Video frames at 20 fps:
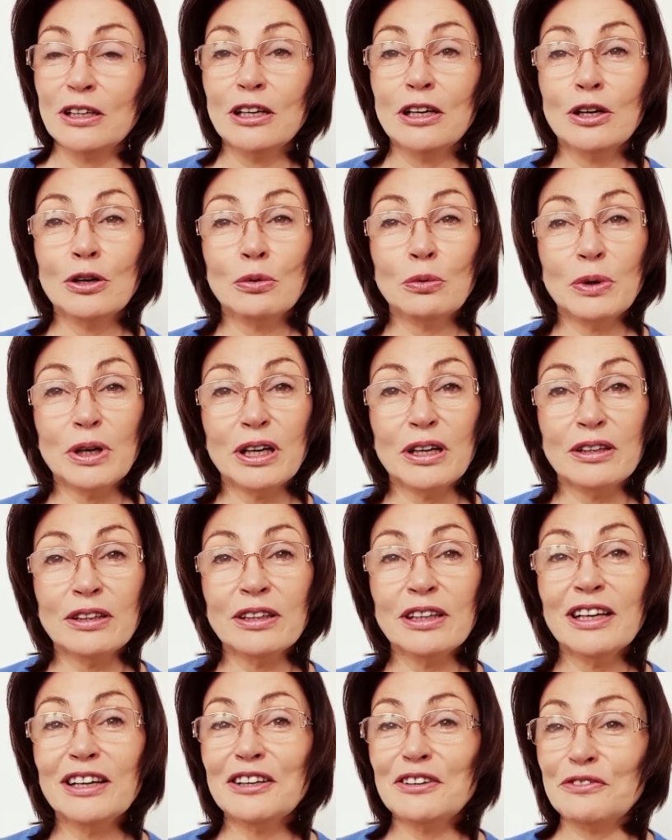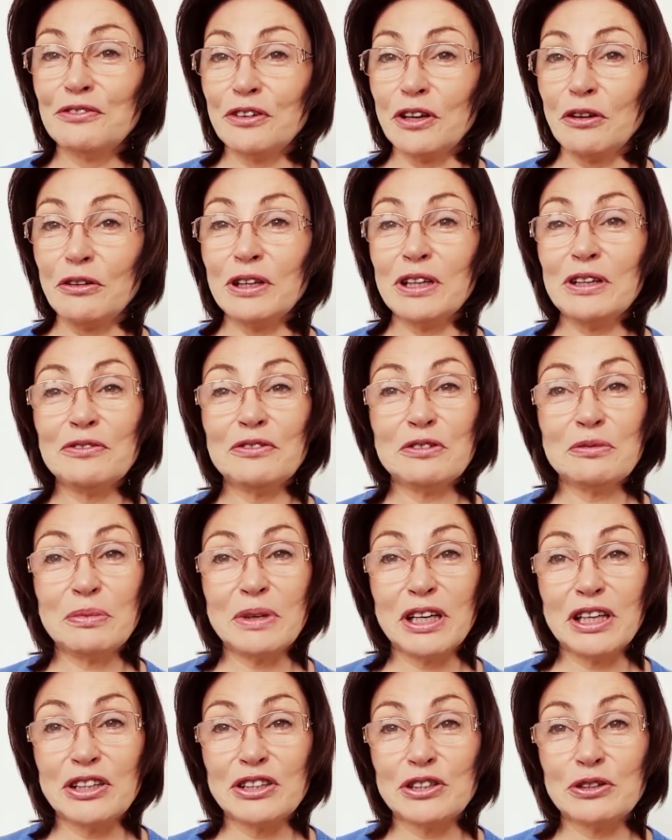Well, the following
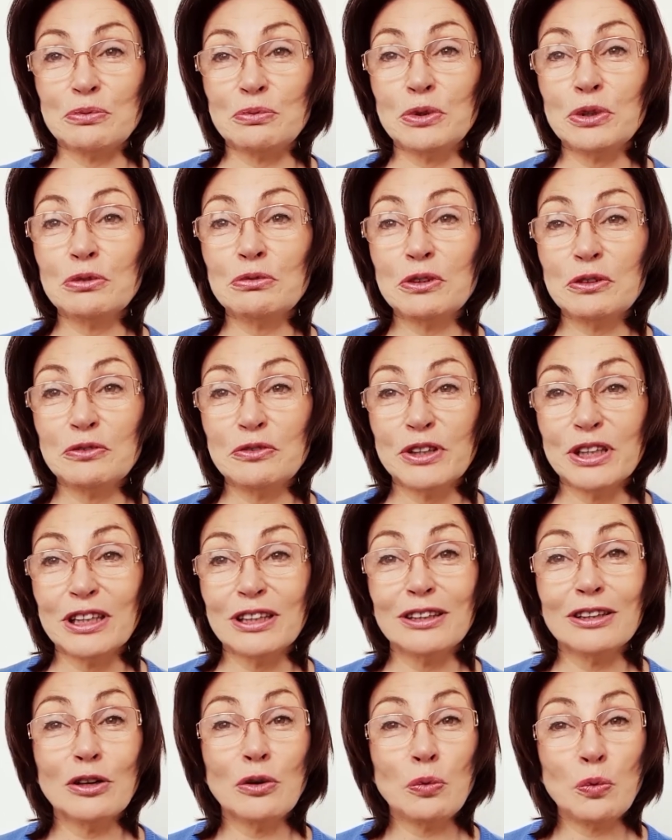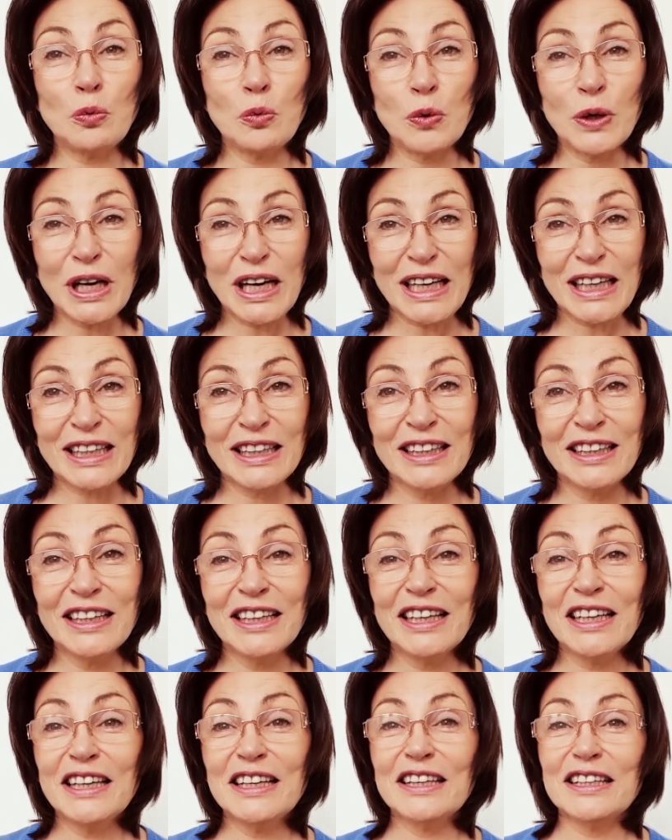information will reveal 1.
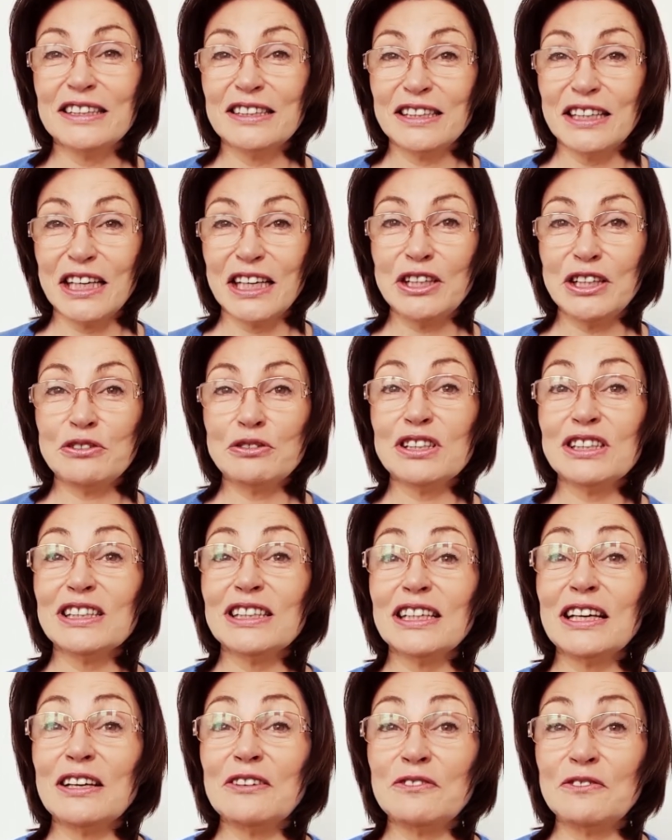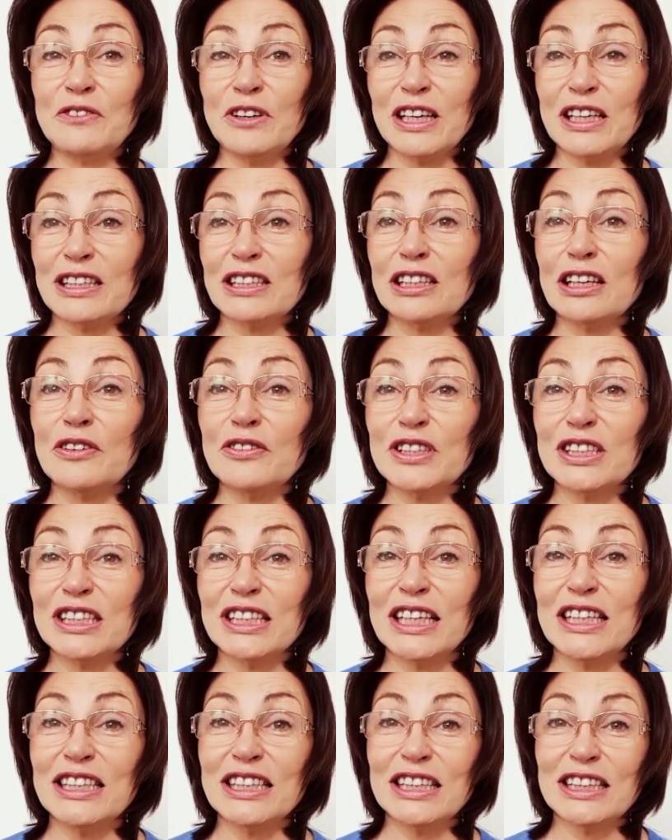The dangerous effects of
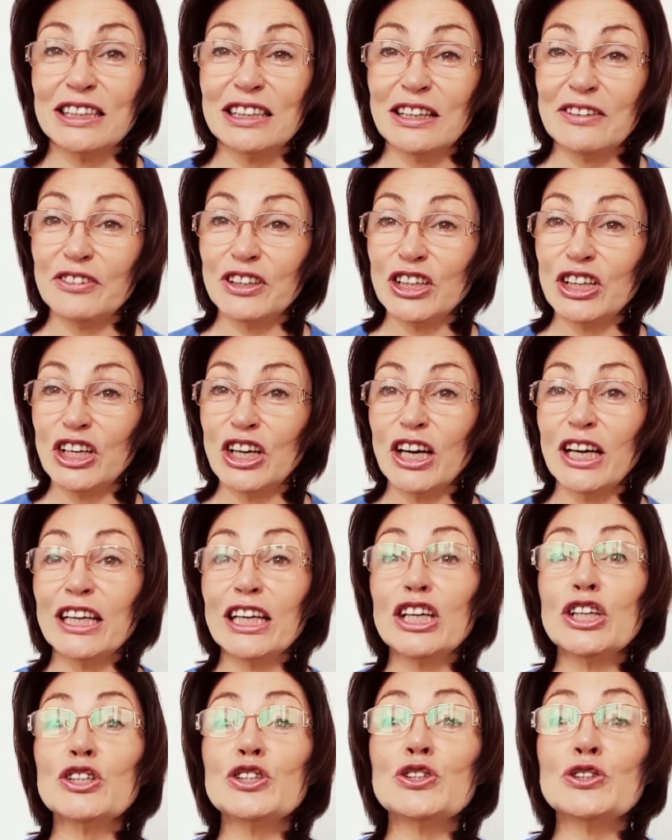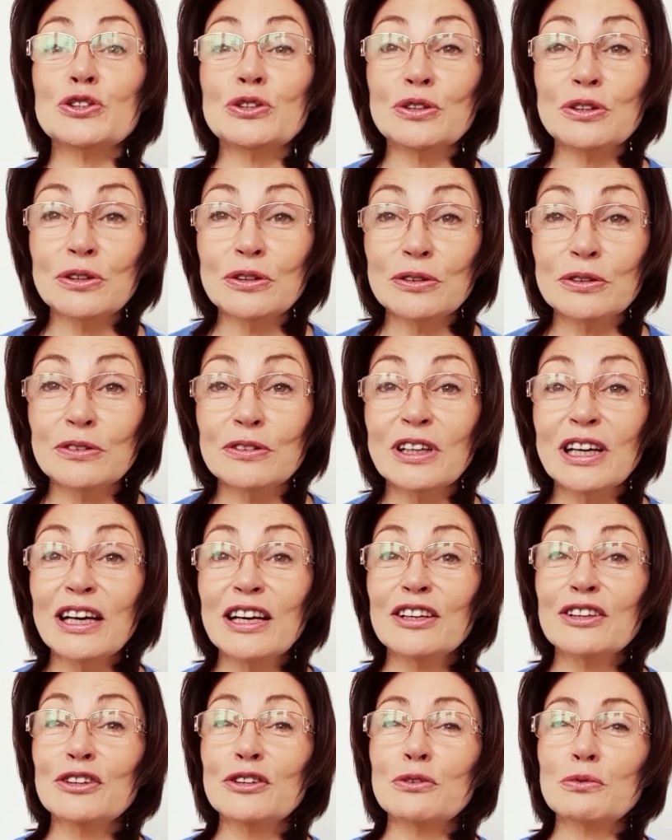sending love and light, and 2.
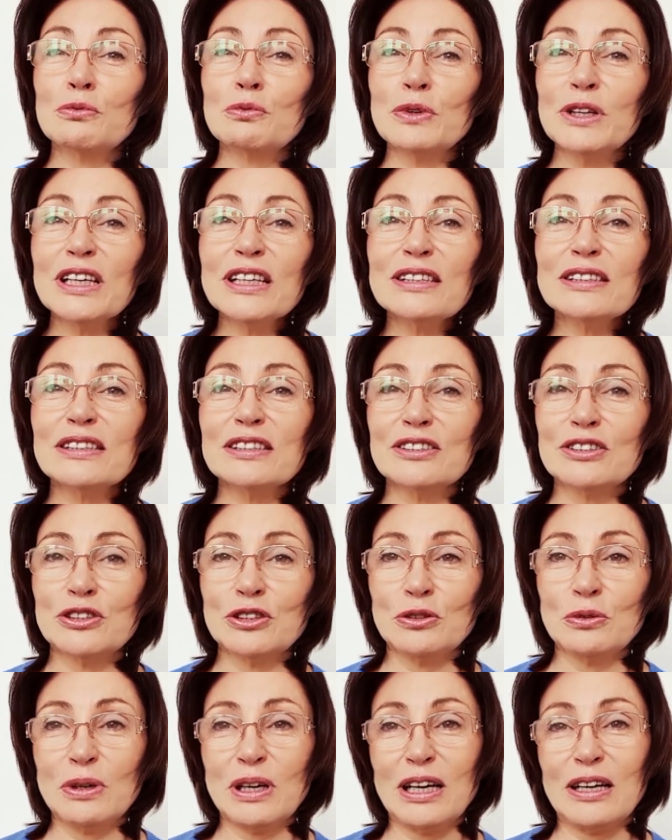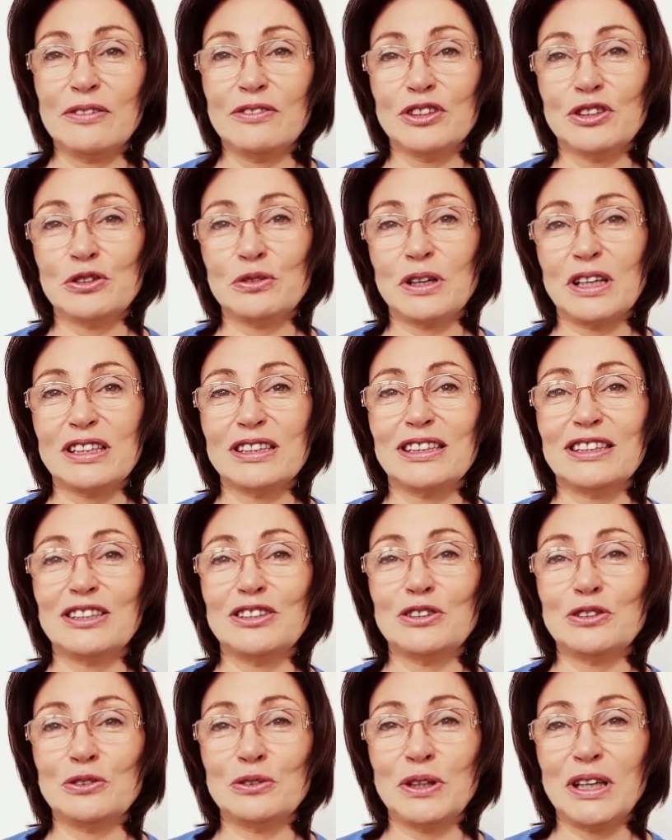The reasons you have attracted
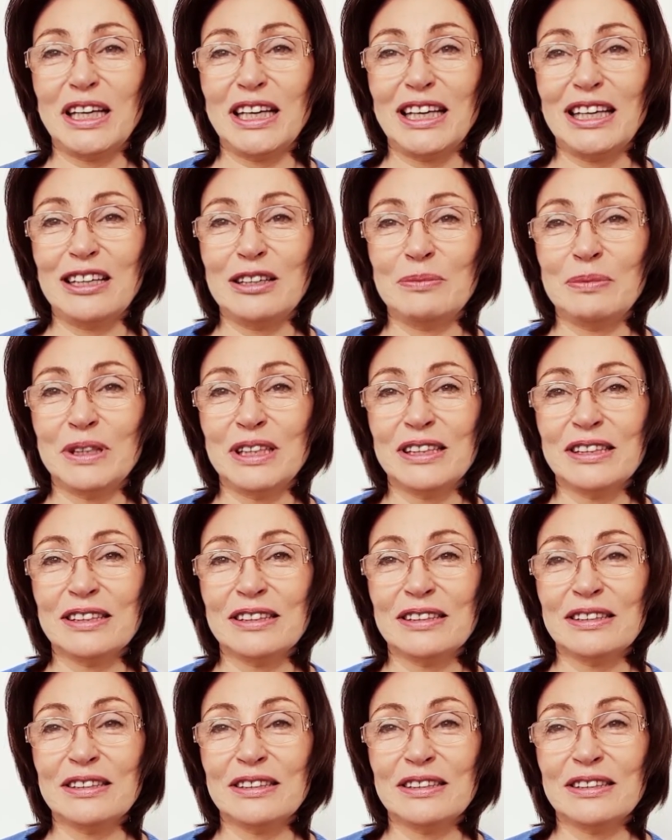your enemies.